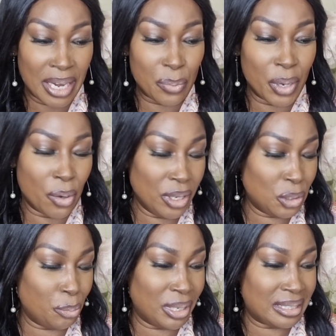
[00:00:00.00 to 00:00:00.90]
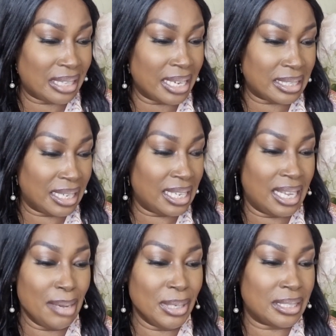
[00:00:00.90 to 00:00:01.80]
And we're going to be starting
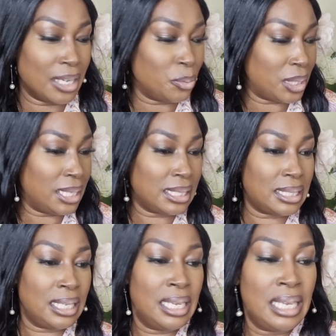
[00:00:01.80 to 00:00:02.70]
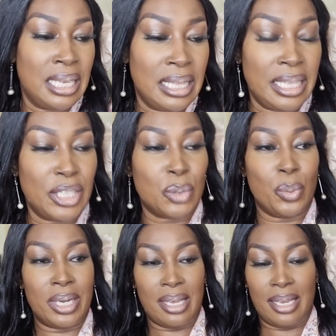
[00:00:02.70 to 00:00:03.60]
here. Let me start with this
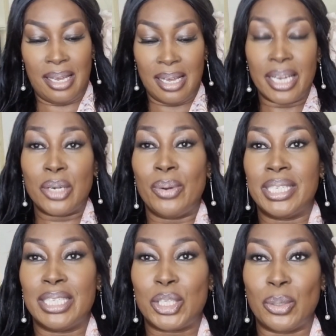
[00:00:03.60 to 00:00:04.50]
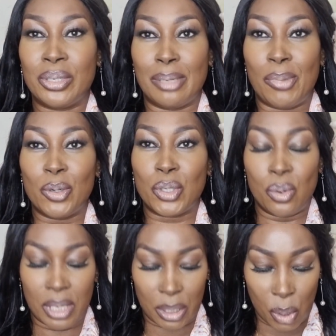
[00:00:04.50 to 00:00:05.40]
one here. I know I just talked about
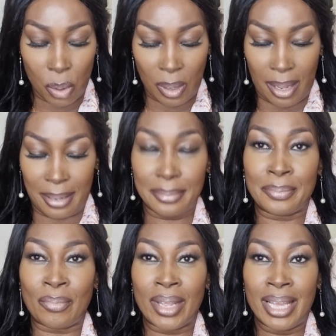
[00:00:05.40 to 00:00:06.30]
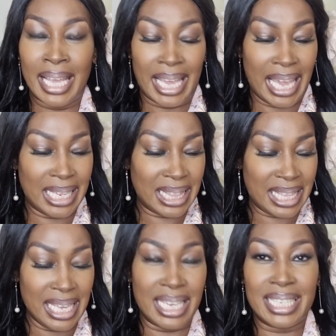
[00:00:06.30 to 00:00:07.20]
Coca-Cola. And
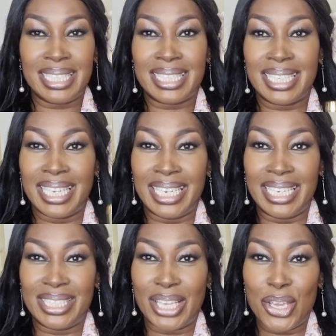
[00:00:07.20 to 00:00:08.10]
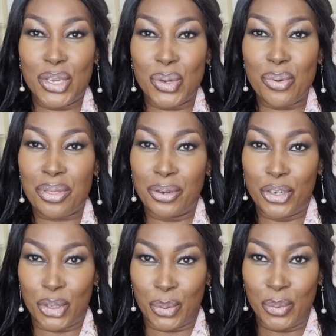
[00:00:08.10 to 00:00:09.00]
this is
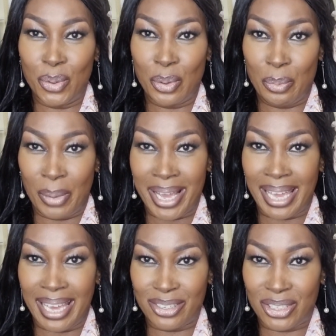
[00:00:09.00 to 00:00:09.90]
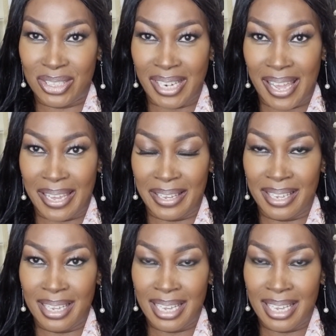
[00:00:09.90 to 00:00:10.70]
Youthdew by Estee.